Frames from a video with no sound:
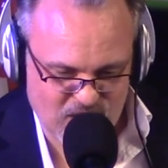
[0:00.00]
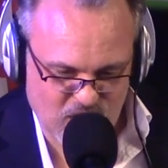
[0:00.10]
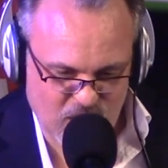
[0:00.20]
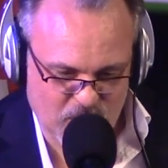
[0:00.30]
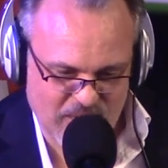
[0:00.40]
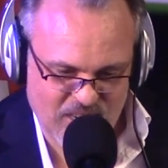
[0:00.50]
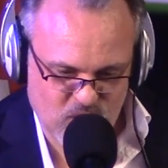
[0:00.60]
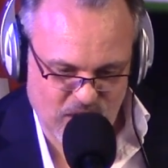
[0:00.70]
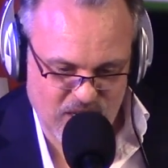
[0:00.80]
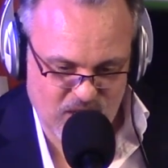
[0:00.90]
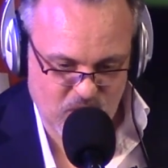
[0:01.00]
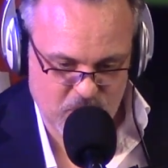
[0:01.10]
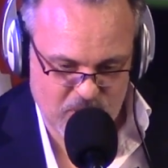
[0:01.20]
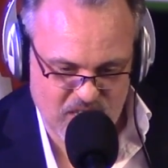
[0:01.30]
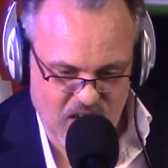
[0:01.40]
supernatural, unusual,
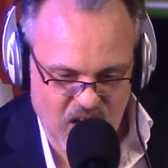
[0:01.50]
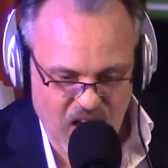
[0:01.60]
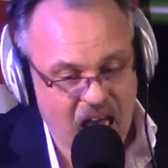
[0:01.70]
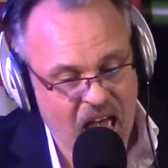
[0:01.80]
bizarre